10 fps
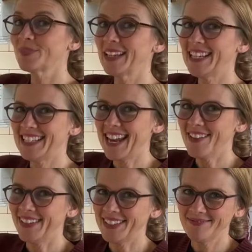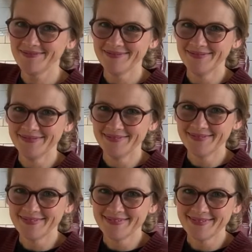let's dive in.
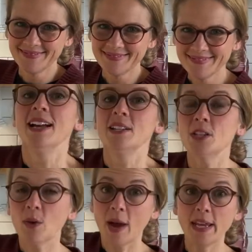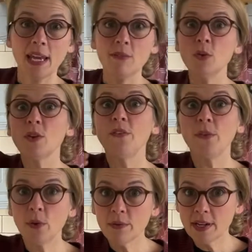So I gave you the
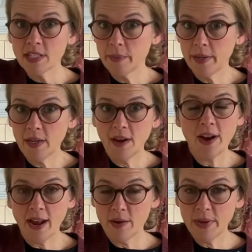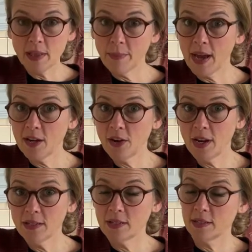full recipe on how to make the pie
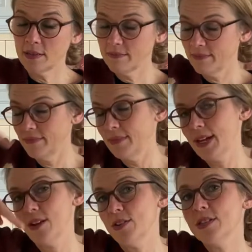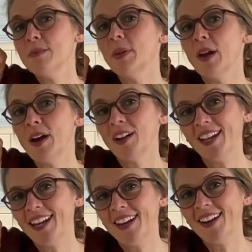crust down in the blog
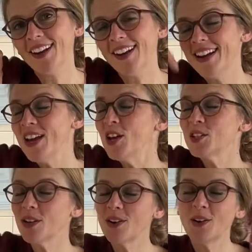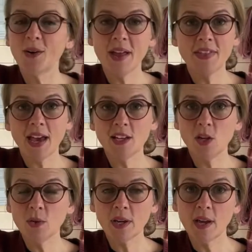here so that
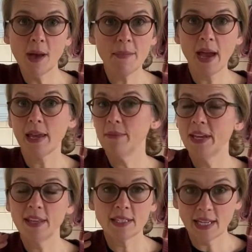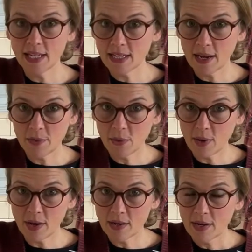you can come back and make this anytime you
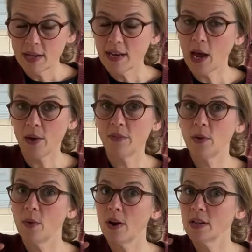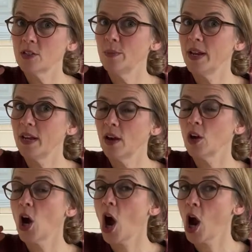want. Now, if you want to make
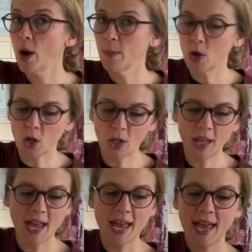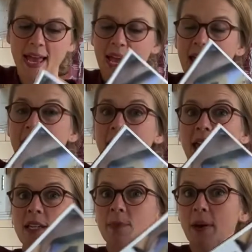caramel
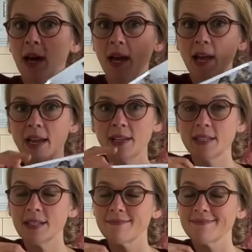hand pies